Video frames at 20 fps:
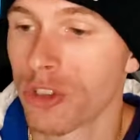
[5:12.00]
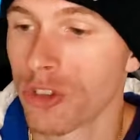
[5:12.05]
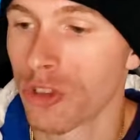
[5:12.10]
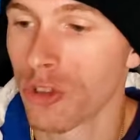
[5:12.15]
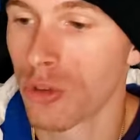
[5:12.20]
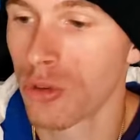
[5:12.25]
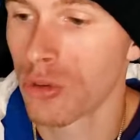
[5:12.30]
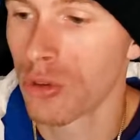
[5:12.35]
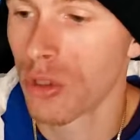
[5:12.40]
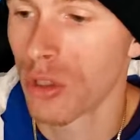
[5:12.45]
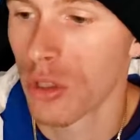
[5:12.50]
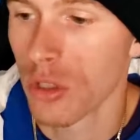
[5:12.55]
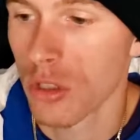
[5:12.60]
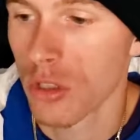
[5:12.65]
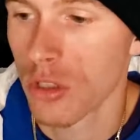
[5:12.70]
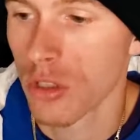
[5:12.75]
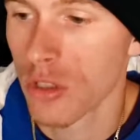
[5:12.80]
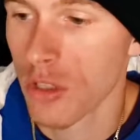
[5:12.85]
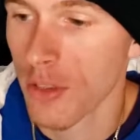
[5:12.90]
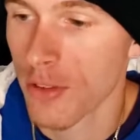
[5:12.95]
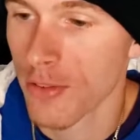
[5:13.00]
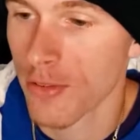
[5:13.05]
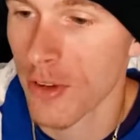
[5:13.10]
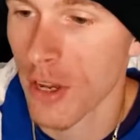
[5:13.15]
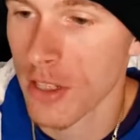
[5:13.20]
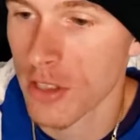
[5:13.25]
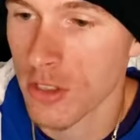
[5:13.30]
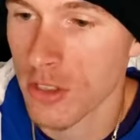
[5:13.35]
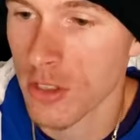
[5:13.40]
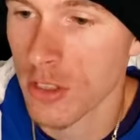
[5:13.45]
is due. The
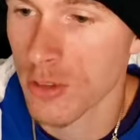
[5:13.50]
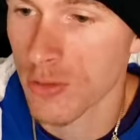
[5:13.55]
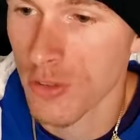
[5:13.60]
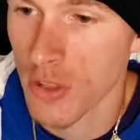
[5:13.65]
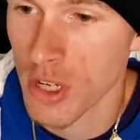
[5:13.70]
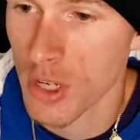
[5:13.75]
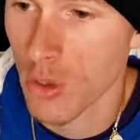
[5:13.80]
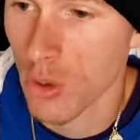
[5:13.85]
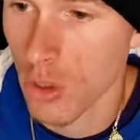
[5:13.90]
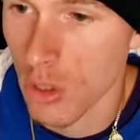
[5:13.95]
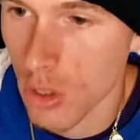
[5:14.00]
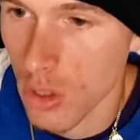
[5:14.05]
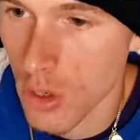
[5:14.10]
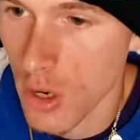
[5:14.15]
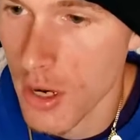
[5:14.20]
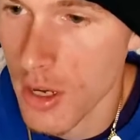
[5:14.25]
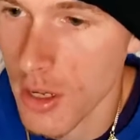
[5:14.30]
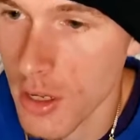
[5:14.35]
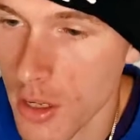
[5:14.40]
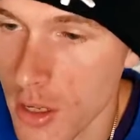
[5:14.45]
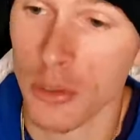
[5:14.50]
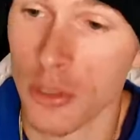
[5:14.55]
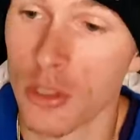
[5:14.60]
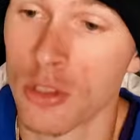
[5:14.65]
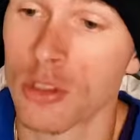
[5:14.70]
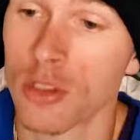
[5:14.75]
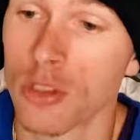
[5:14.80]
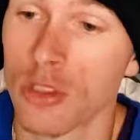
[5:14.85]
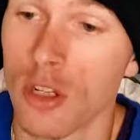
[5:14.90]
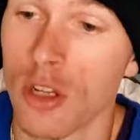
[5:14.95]
effects in this video are great, but
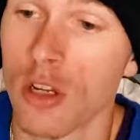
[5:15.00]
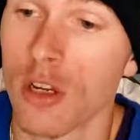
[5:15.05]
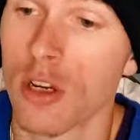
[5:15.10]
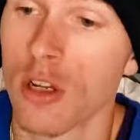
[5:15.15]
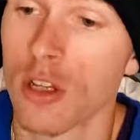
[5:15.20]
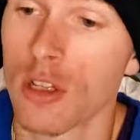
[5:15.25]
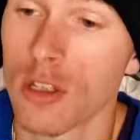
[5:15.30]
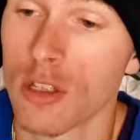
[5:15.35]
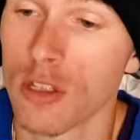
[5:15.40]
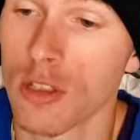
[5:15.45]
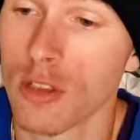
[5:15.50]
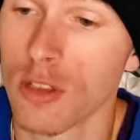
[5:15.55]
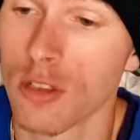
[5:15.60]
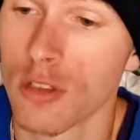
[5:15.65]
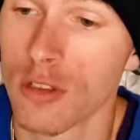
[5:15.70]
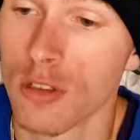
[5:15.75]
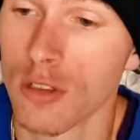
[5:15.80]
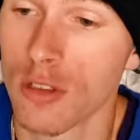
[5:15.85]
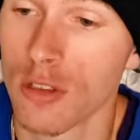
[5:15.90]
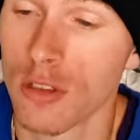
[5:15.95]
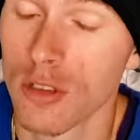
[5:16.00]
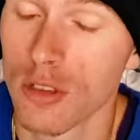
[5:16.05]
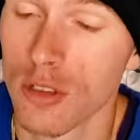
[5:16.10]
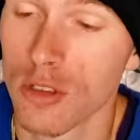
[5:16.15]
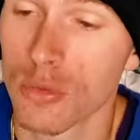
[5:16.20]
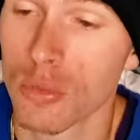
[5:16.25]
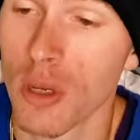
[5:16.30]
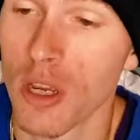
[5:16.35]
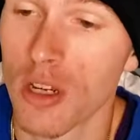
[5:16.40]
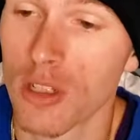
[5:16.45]
this is clearly,
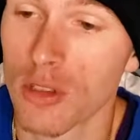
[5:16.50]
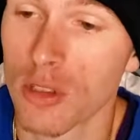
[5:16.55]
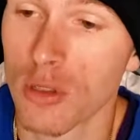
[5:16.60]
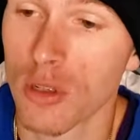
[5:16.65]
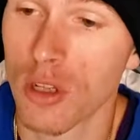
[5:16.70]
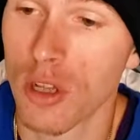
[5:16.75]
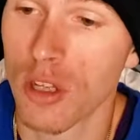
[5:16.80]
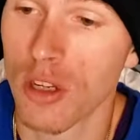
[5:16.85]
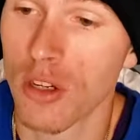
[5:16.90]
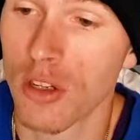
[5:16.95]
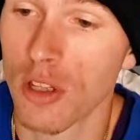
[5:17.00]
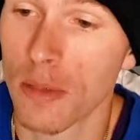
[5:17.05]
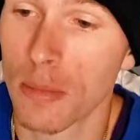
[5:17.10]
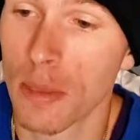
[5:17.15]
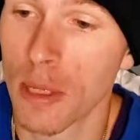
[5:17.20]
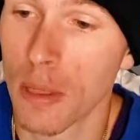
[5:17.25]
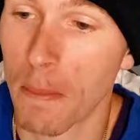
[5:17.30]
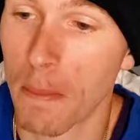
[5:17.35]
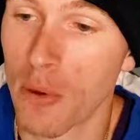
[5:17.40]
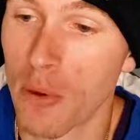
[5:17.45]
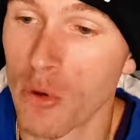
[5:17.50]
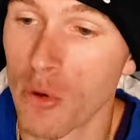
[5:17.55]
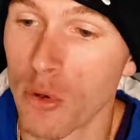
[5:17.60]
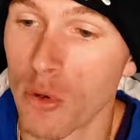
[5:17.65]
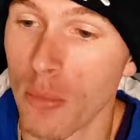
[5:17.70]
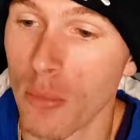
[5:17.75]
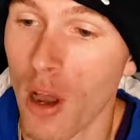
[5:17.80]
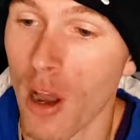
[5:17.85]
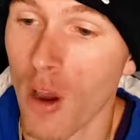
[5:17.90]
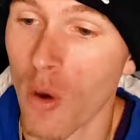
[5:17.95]
this man is clearly being
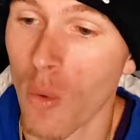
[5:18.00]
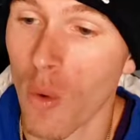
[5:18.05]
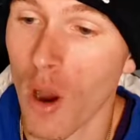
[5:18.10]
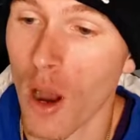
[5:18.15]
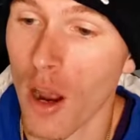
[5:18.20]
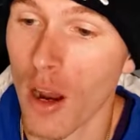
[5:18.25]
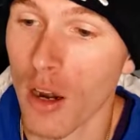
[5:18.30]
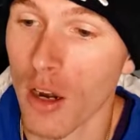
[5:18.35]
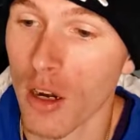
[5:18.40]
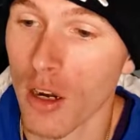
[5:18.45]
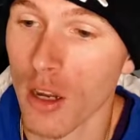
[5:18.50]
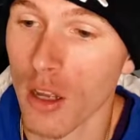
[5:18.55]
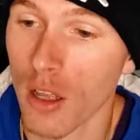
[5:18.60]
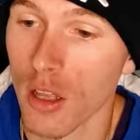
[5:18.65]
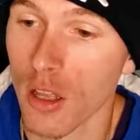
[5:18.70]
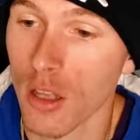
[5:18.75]
pulled by a wire.